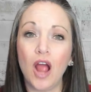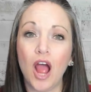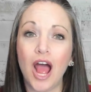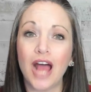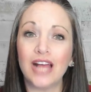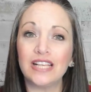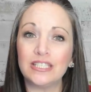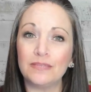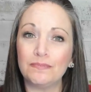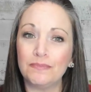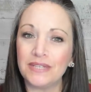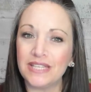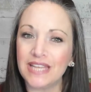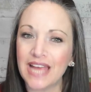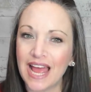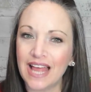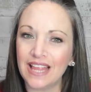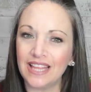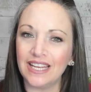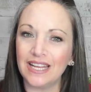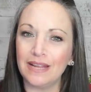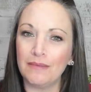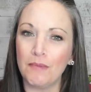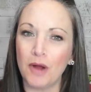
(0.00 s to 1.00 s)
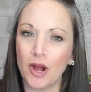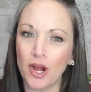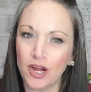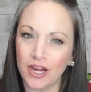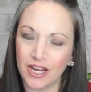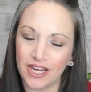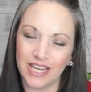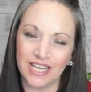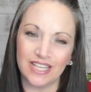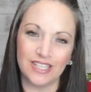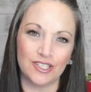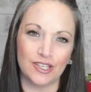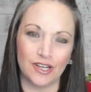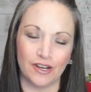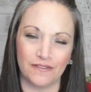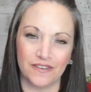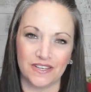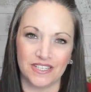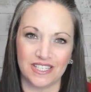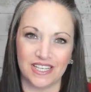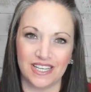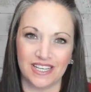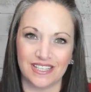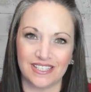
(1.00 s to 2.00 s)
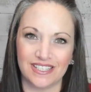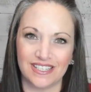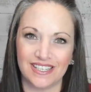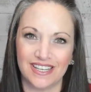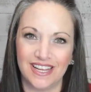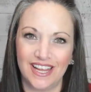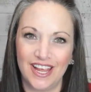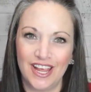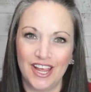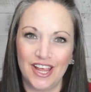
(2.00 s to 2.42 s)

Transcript: hospitality marketing services.